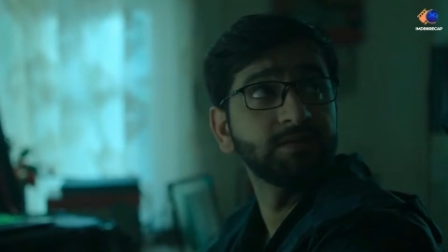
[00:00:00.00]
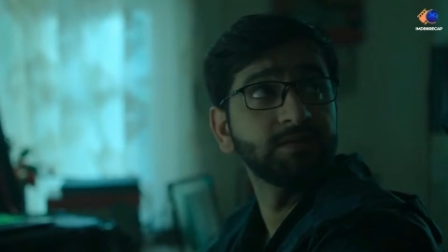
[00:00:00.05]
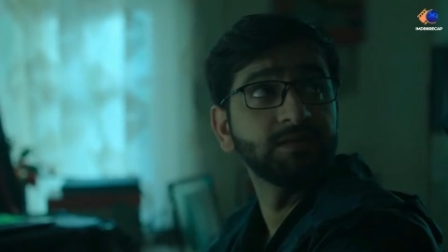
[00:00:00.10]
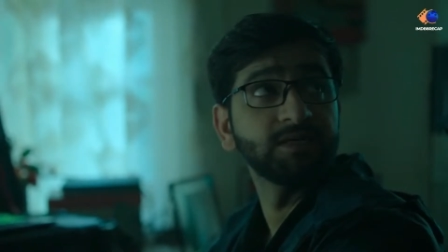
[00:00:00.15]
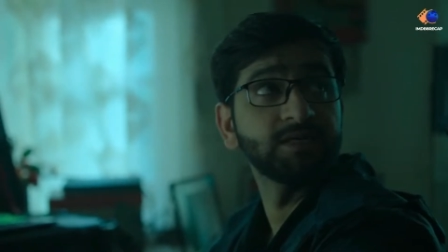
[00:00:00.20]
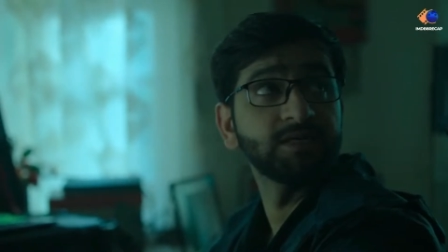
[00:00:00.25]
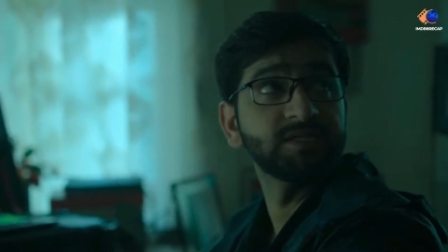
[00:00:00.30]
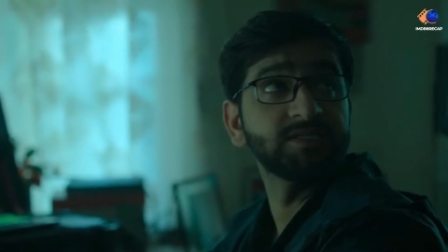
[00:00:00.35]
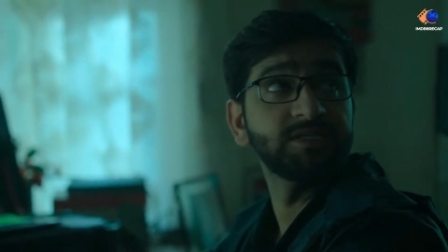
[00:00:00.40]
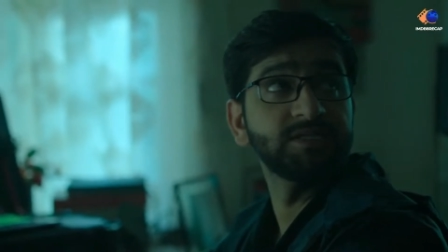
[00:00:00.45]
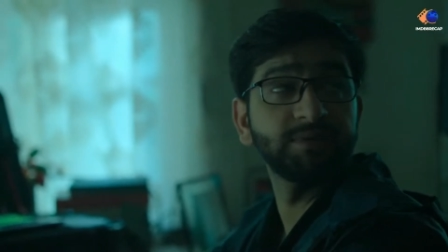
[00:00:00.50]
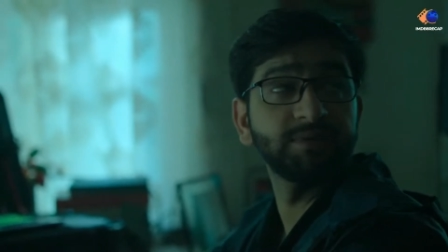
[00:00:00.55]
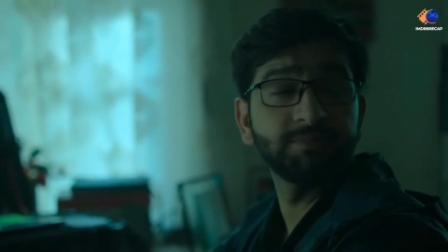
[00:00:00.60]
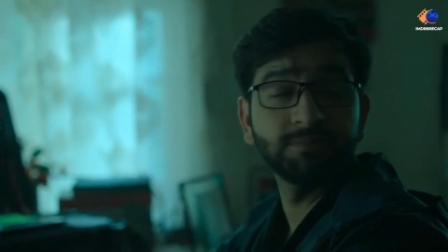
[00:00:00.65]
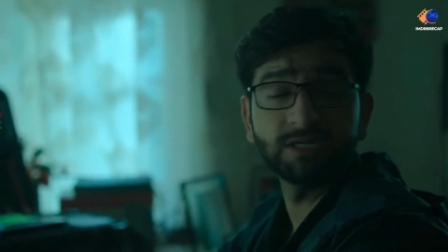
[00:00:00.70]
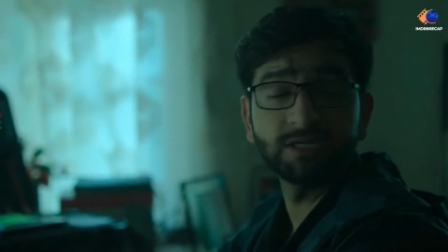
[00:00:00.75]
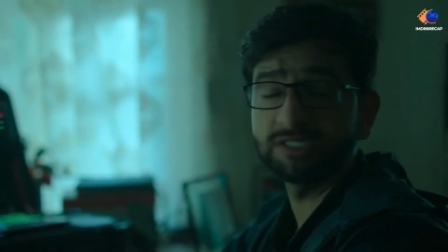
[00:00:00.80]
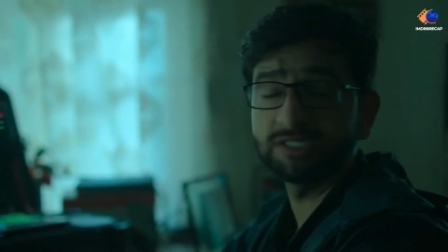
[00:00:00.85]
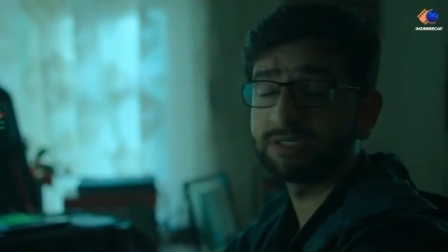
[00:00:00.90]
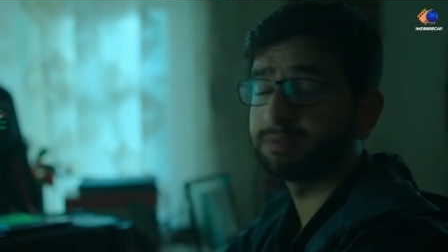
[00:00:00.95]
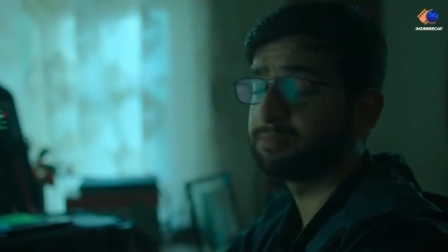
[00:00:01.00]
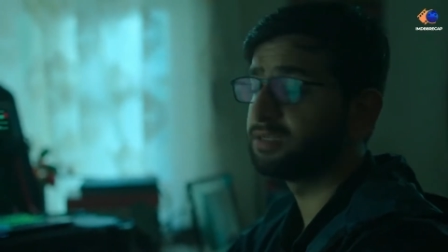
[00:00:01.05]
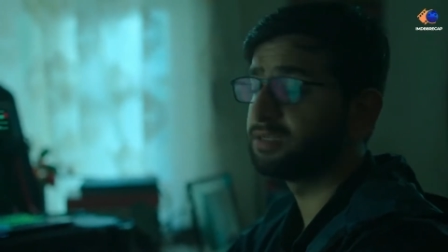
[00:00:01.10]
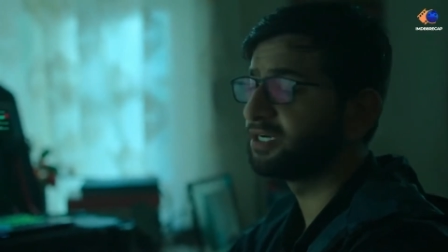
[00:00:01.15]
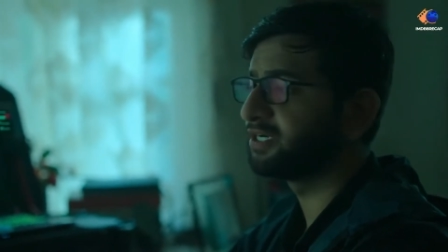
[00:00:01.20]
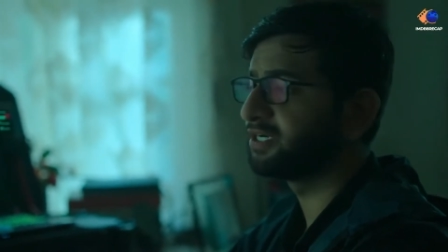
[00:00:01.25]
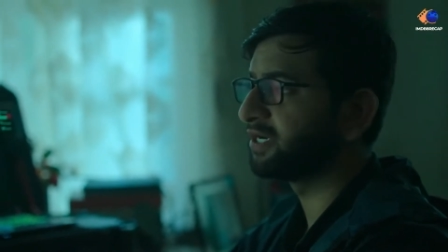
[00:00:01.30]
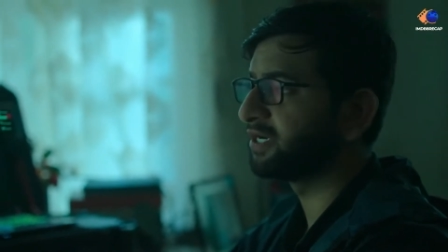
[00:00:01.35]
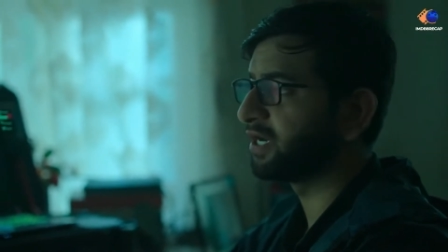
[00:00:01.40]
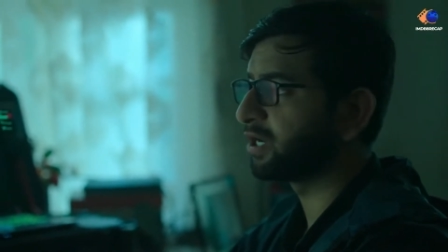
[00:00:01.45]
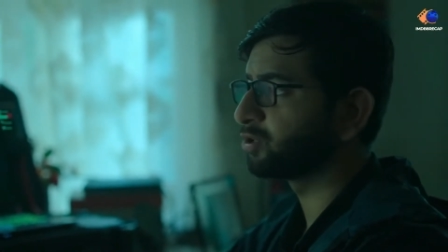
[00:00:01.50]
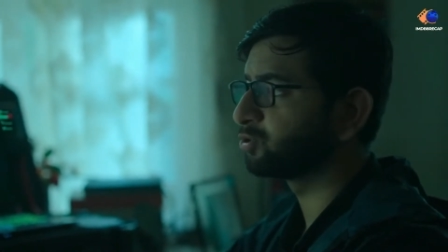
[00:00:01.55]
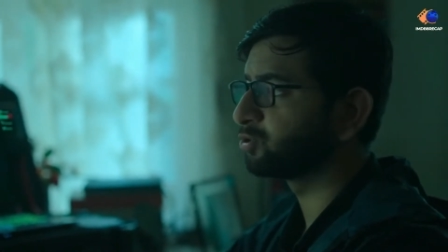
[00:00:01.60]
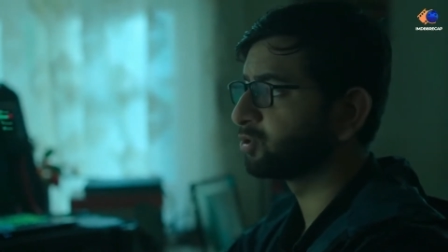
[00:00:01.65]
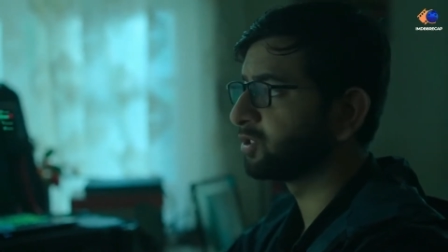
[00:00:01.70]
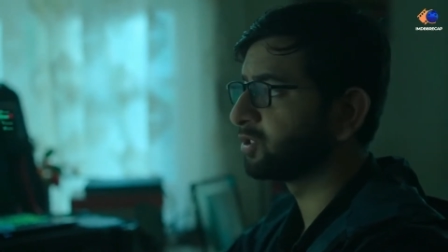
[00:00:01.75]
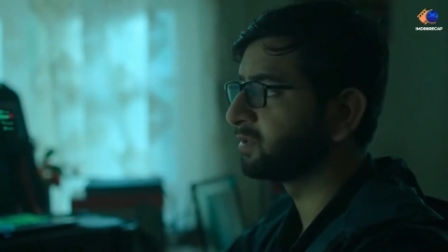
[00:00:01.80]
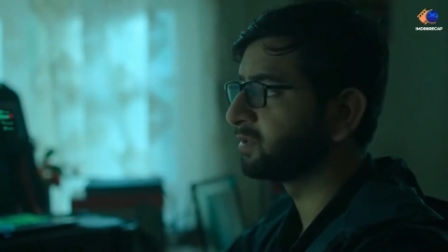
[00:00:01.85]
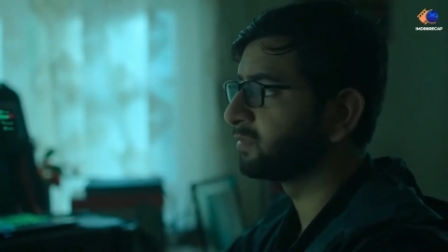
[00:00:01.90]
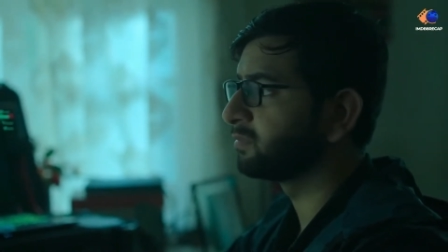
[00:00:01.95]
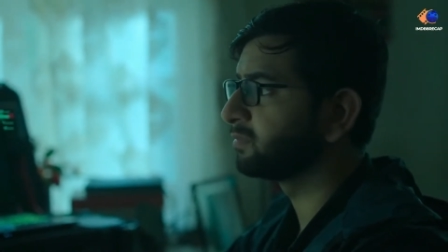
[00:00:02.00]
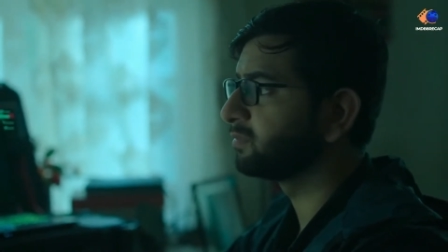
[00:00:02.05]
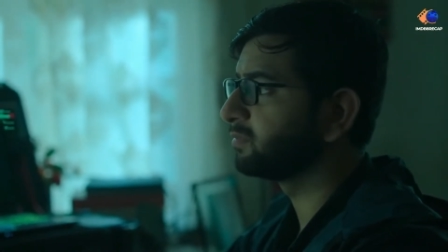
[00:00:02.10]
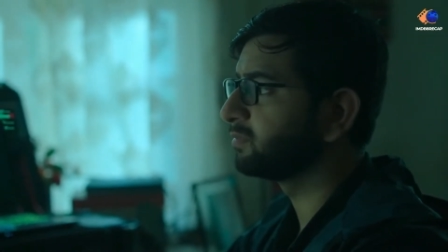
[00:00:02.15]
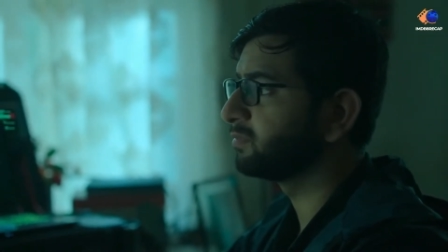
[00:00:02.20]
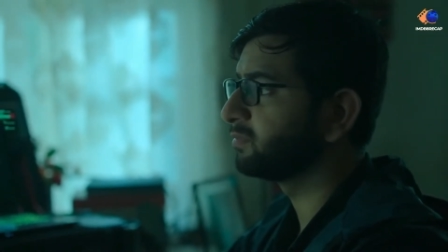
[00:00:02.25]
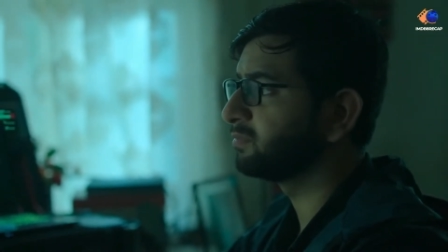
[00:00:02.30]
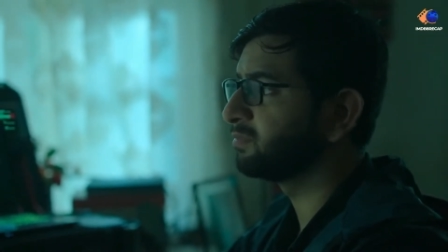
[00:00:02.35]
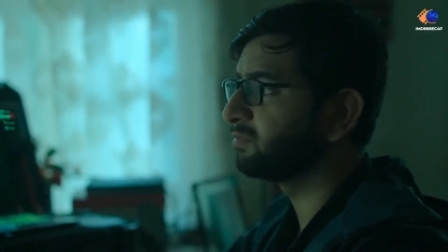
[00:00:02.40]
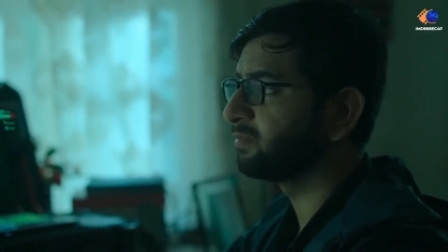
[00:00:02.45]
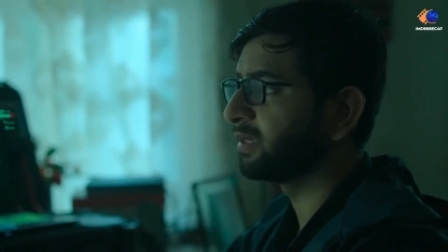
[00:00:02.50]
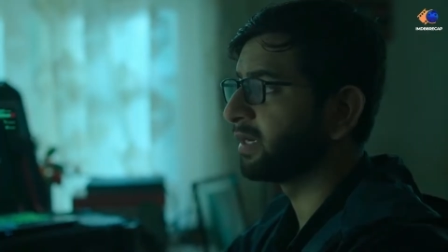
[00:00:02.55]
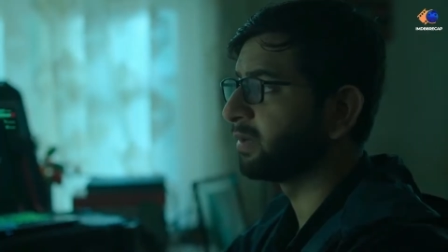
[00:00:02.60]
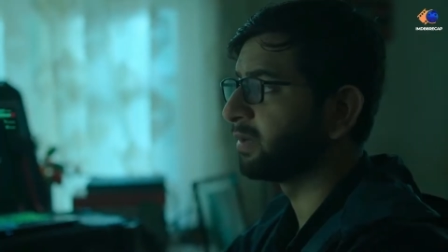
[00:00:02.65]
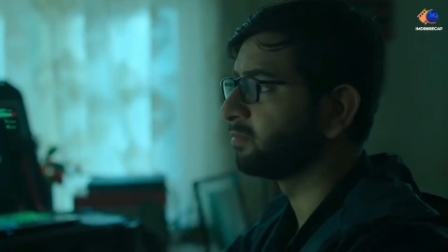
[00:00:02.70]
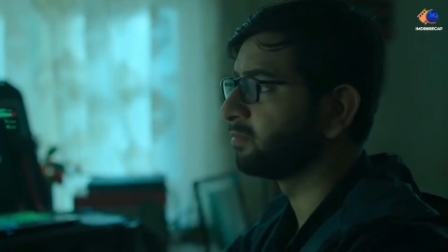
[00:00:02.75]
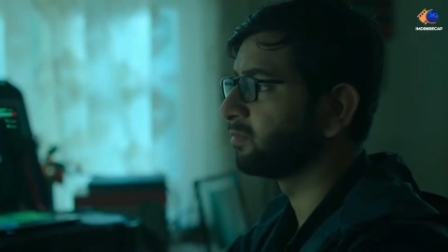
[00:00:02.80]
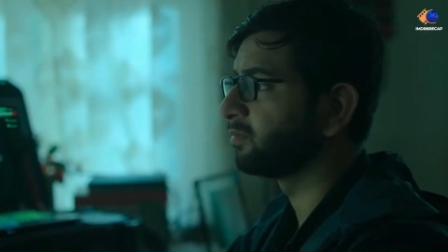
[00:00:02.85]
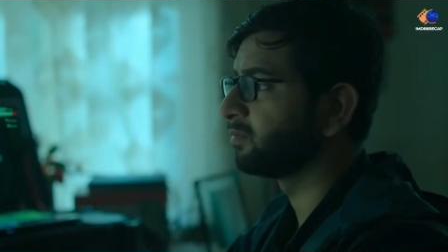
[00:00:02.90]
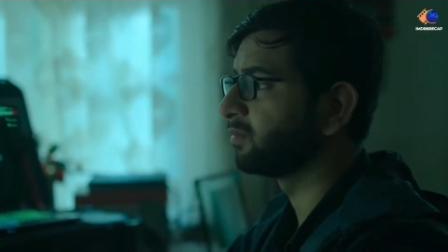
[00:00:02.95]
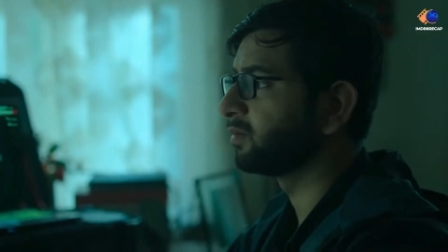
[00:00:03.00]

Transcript: been using antidepressants. Catherine also